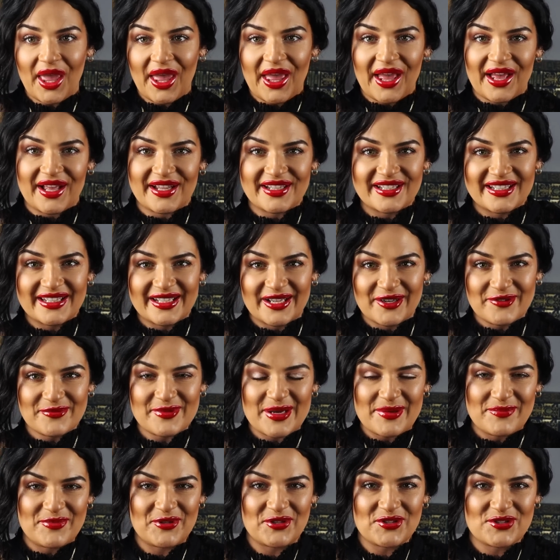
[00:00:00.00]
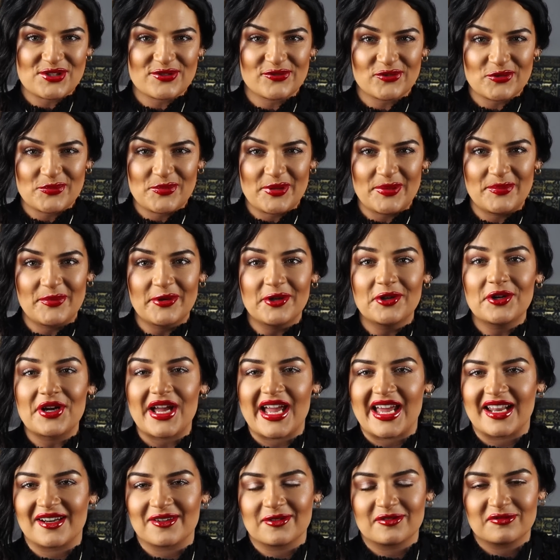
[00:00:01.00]
Hello my beautiful people
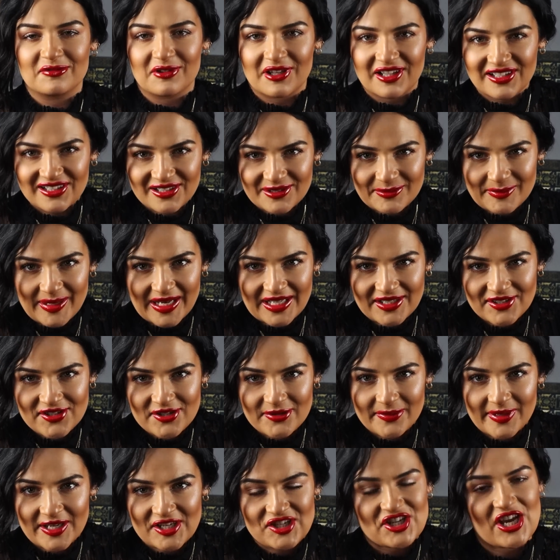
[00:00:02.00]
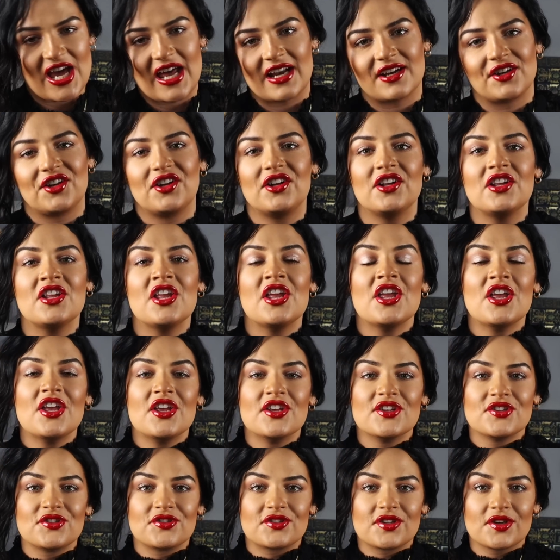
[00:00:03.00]
and welcome back to my channel.
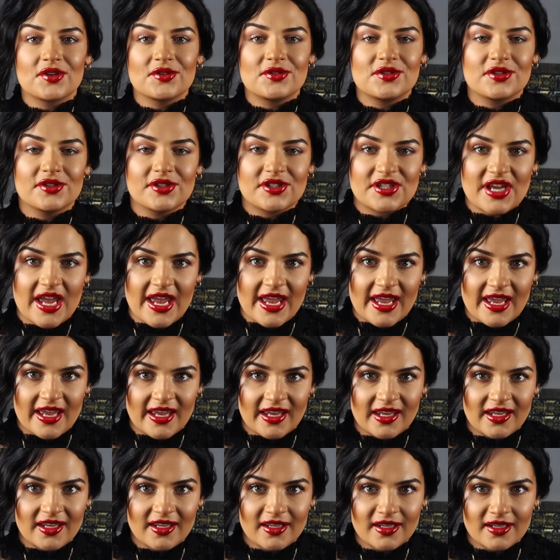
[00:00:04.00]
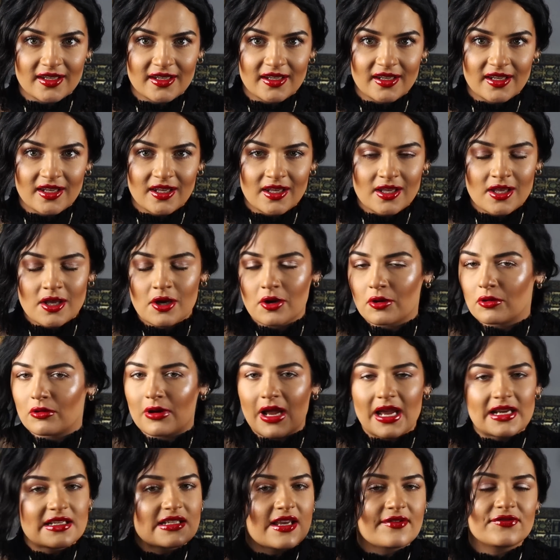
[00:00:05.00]
So today,
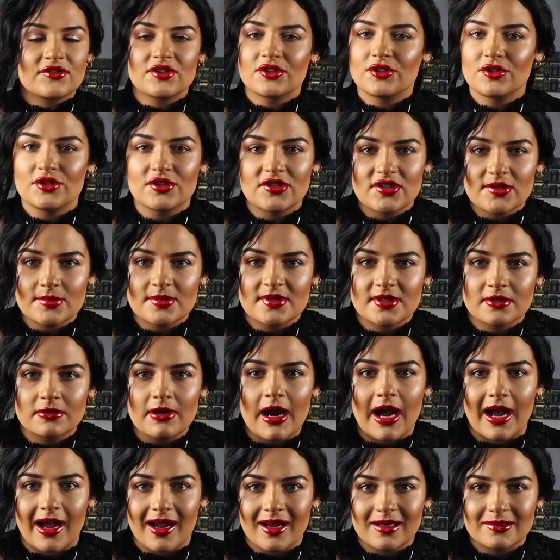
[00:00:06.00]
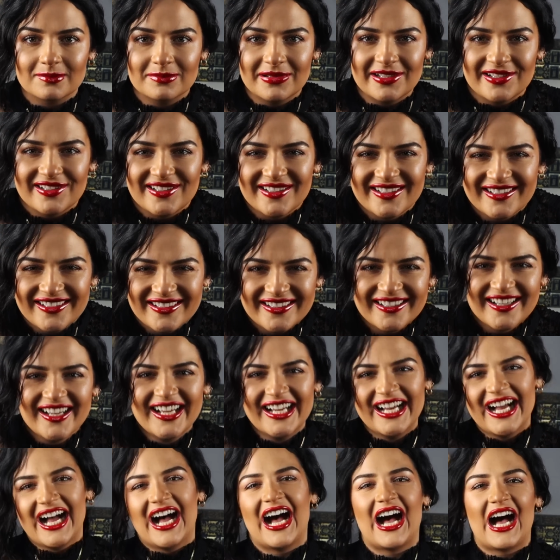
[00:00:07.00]
right after you subscribe,
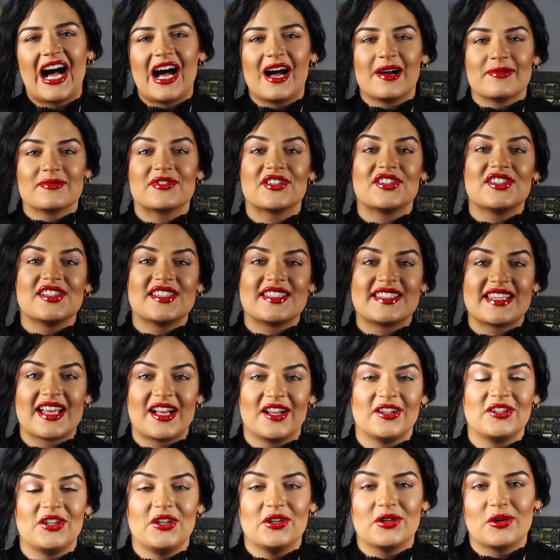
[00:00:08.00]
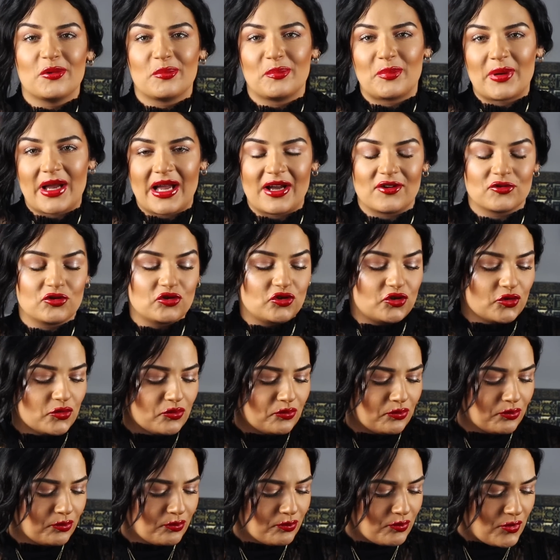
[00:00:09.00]
I'm gonna tell you about the
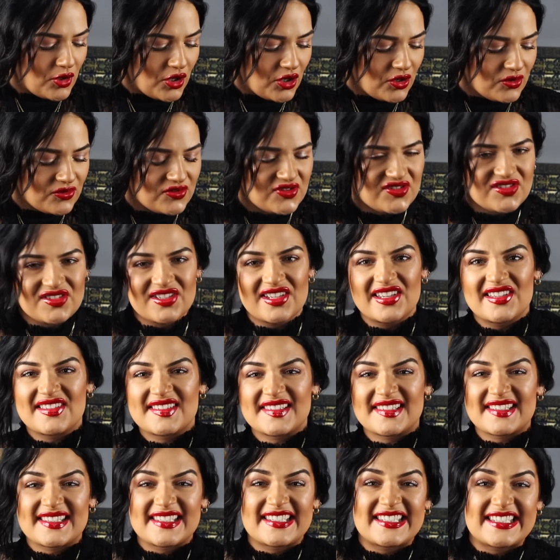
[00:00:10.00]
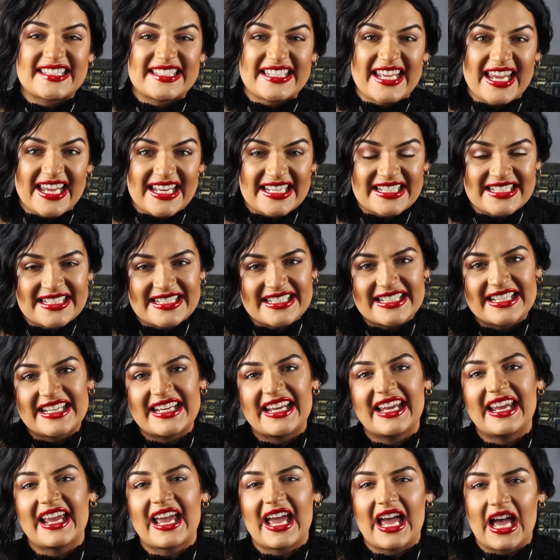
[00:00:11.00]
most
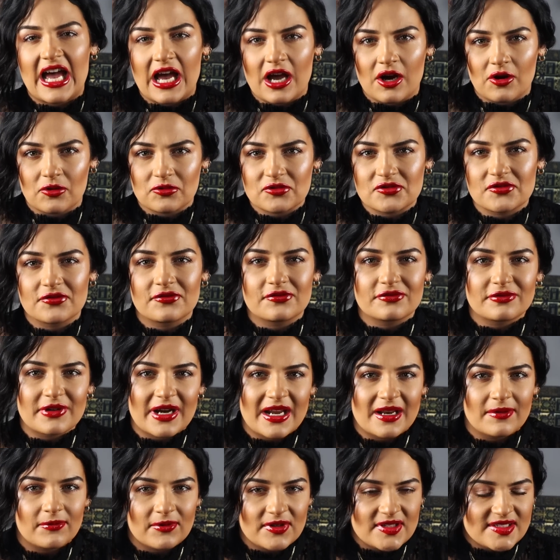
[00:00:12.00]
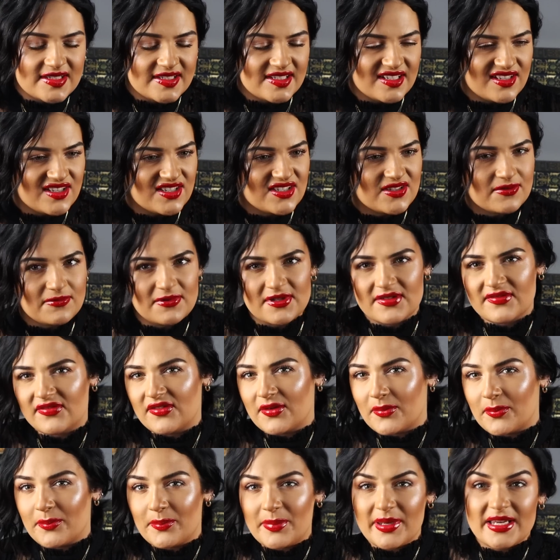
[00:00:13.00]
standing out fragrances with
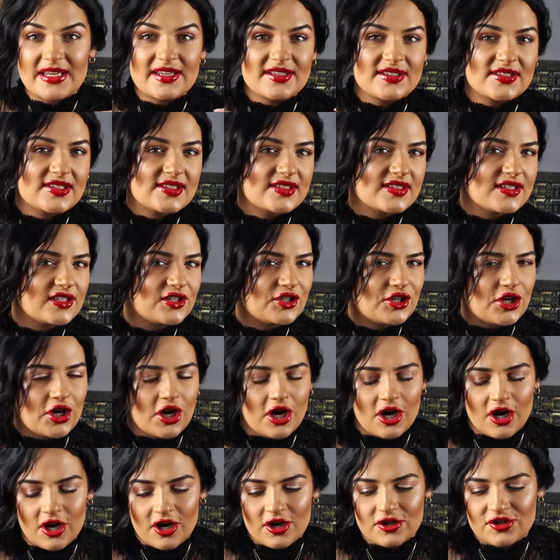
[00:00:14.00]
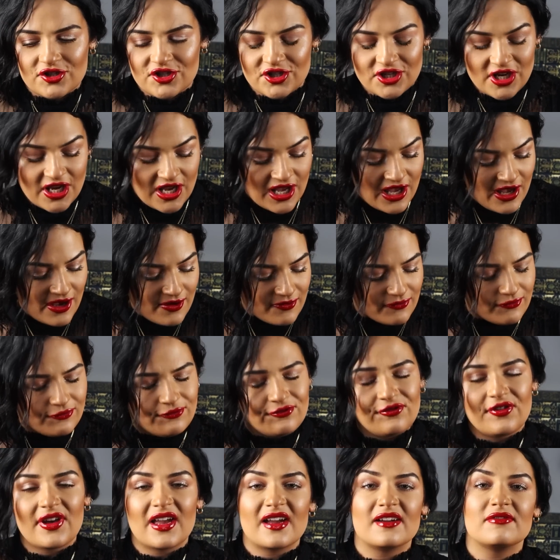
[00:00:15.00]
the biggest sillage,
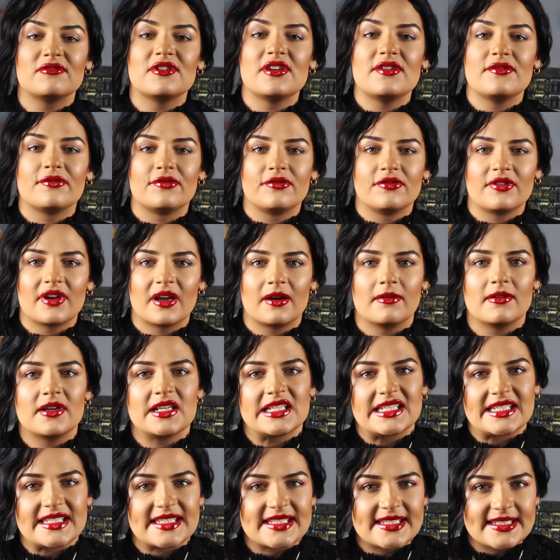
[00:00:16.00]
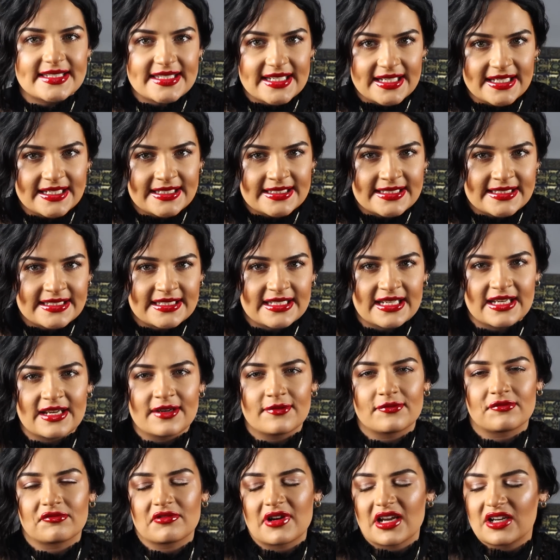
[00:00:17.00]
very
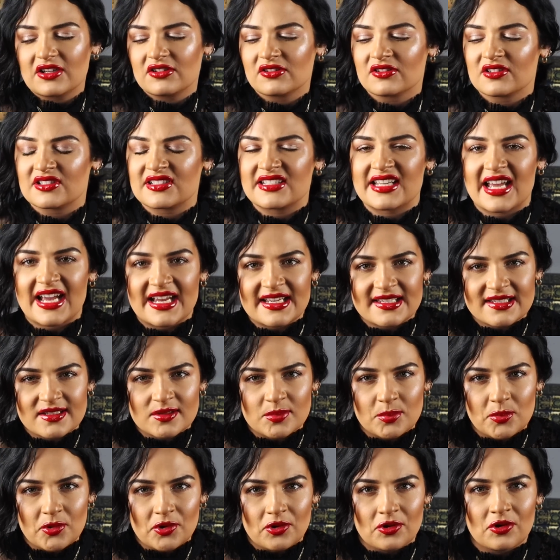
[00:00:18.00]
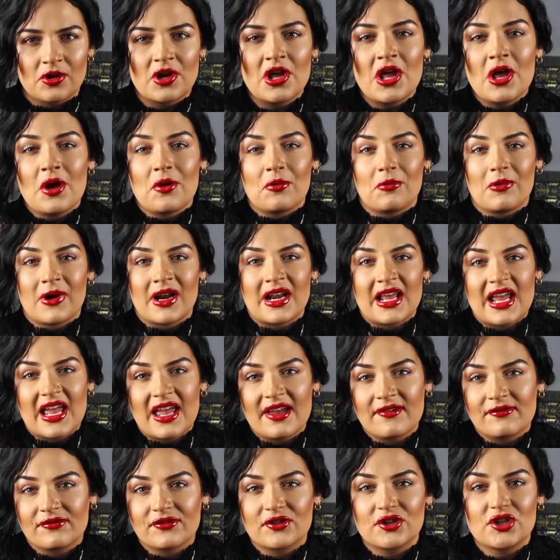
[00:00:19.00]
distinctive, recognizable.
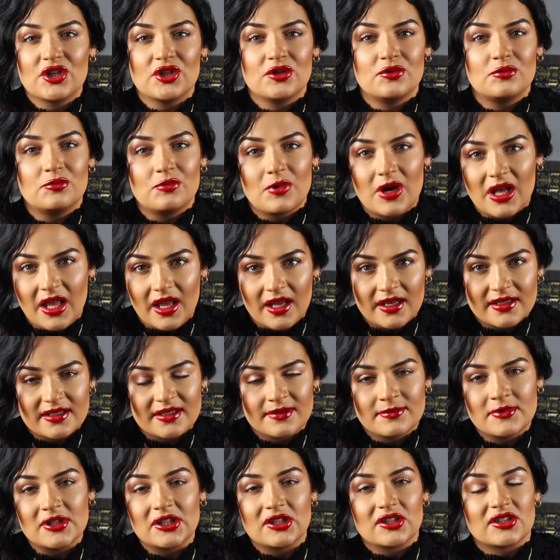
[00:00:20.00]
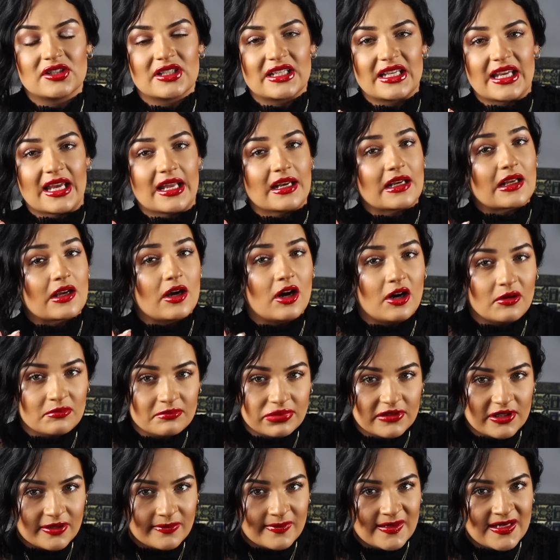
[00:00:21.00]
Whenever you wear them, you're gonna get
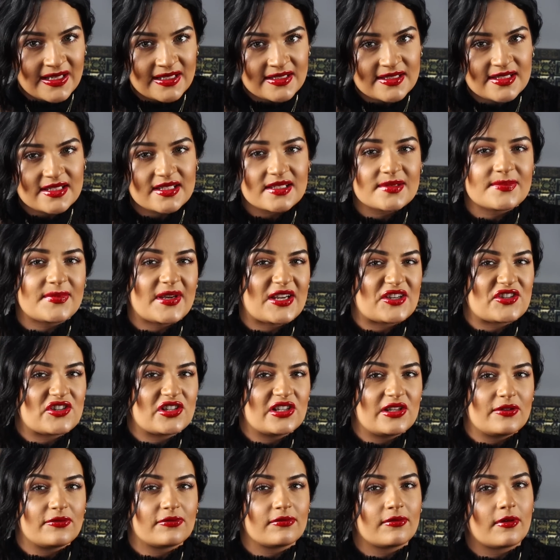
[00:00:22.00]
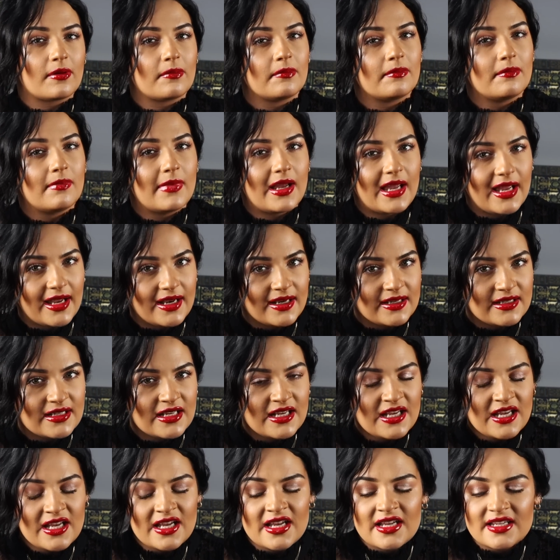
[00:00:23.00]
compliments, especially from
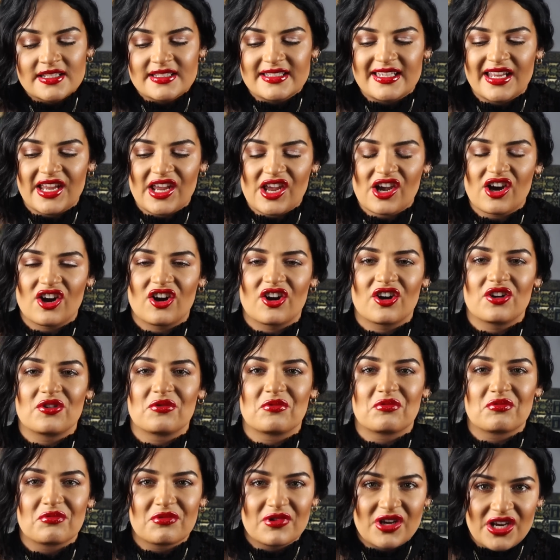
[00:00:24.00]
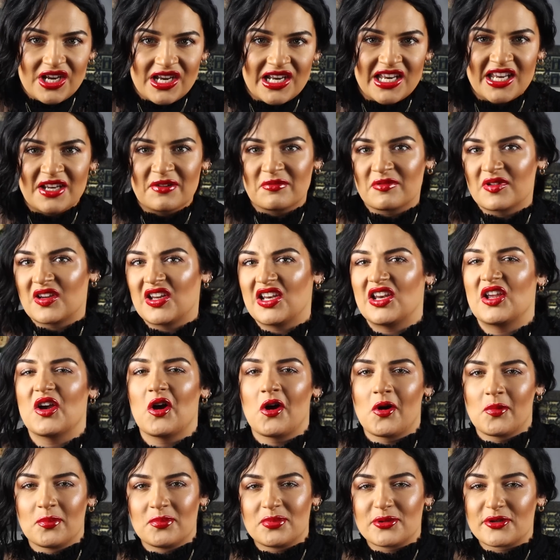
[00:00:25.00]
men. They are really
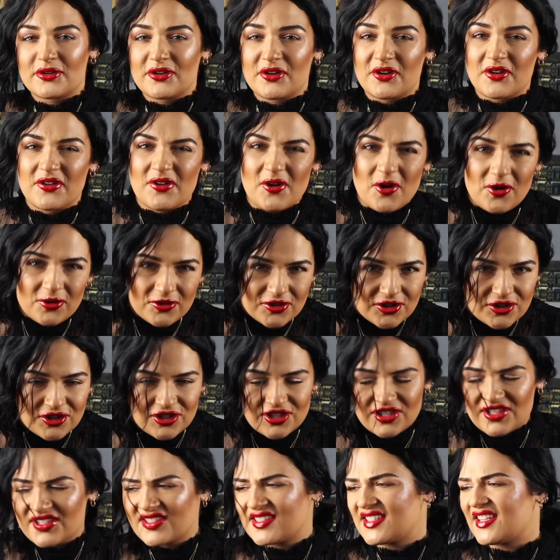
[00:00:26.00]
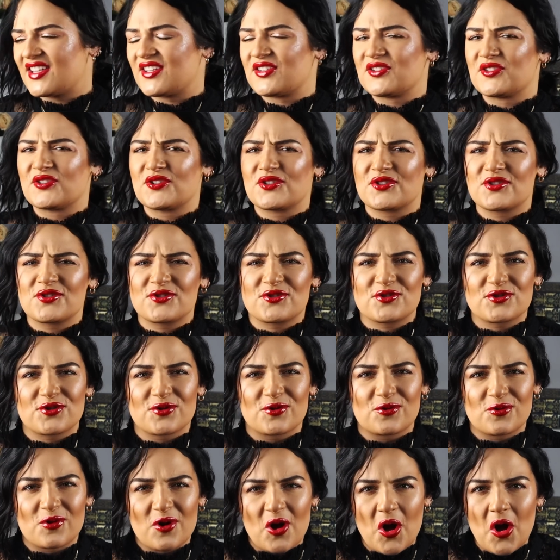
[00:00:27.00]
obnoxious and
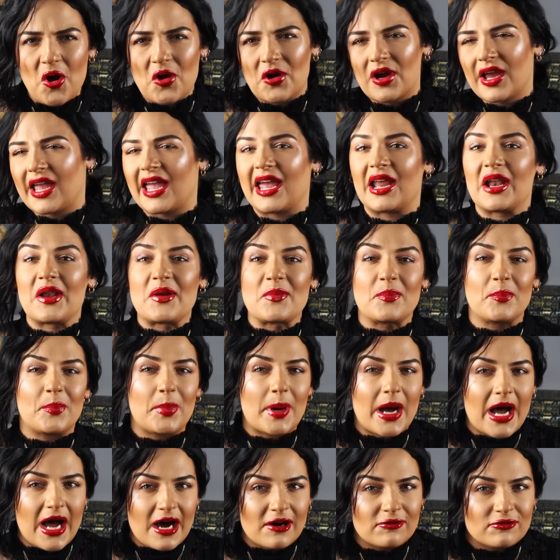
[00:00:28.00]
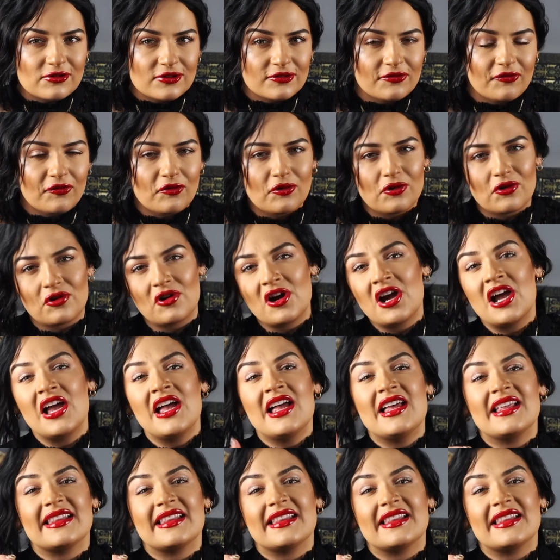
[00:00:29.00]
strong and powerful.